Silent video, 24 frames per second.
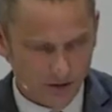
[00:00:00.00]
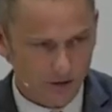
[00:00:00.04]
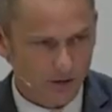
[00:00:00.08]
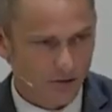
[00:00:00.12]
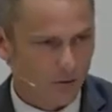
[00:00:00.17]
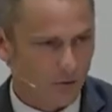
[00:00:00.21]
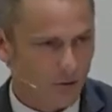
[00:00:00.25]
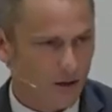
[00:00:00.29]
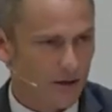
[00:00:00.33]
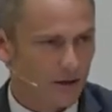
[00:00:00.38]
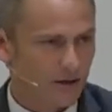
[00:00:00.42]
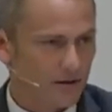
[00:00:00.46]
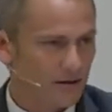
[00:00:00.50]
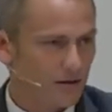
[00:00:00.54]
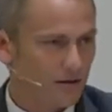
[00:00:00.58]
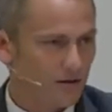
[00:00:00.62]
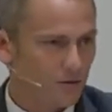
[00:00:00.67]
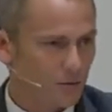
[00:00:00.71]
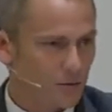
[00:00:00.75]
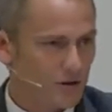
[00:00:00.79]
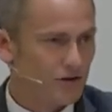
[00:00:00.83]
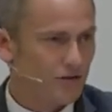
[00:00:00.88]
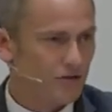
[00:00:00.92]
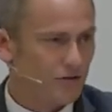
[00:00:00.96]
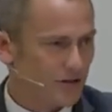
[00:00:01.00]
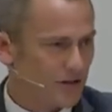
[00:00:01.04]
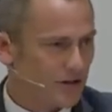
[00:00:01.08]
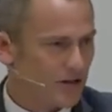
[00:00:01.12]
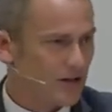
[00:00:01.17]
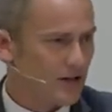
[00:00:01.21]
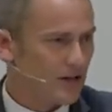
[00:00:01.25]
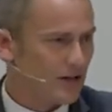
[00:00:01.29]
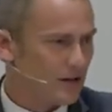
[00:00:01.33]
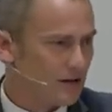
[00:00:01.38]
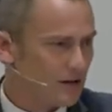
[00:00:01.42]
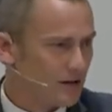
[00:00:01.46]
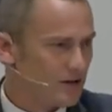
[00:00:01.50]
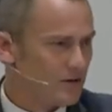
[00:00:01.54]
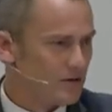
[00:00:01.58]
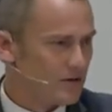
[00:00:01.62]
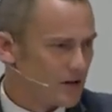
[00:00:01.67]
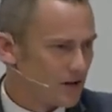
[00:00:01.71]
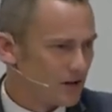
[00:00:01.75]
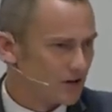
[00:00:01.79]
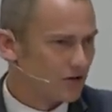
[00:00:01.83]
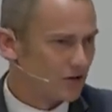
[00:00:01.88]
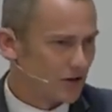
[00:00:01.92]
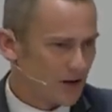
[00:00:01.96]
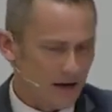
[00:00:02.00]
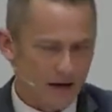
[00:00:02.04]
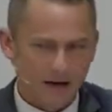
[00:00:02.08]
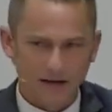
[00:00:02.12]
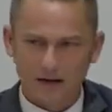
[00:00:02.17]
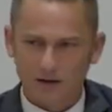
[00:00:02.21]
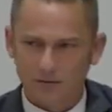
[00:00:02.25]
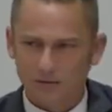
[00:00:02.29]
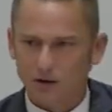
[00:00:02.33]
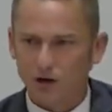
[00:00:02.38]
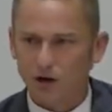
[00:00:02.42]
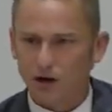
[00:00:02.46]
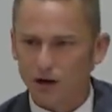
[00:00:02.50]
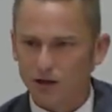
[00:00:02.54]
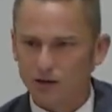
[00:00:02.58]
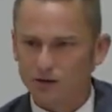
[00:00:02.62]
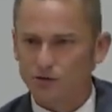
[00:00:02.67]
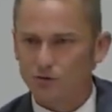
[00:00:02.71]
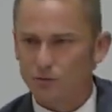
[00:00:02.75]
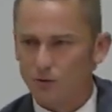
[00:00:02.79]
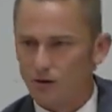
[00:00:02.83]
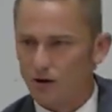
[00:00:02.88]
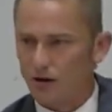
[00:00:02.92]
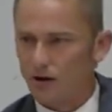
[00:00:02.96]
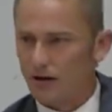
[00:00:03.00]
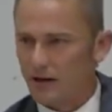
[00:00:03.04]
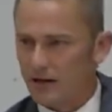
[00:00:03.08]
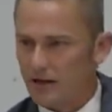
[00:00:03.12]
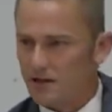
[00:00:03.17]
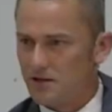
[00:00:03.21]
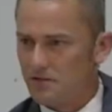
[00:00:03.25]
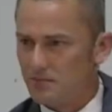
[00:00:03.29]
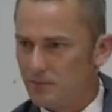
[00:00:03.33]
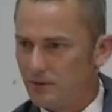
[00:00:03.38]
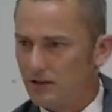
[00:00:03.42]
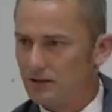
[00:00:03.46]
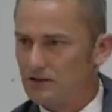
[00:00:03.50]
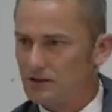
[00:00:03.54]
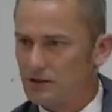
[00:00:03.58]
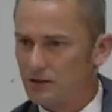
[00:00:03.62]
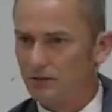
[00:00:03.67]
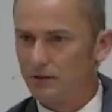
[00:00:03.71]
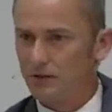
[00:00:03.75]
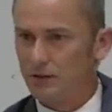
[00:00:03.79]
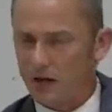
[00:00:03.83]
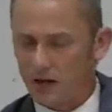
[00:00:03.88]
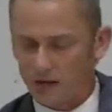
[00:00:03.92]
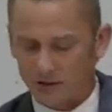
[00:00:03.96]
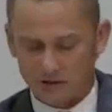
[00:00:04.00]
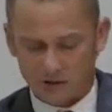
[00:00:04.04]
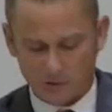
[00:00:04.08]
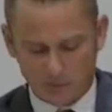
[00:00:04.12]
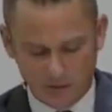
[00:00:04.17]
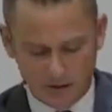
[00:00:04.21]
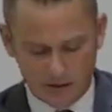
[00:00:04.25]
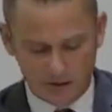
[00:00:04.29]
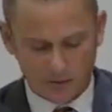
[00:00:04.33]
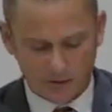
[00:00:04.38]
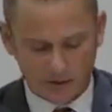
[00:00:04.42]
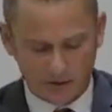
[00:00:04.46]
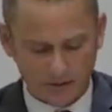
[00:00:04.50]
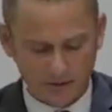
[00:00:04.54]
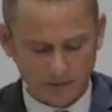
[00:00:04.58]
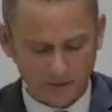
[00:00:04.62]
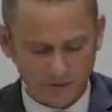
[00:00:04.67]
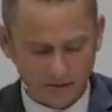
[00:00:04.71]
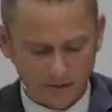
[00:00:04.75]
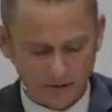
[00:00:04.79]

when we see this kind of God's work in the midst of God's people.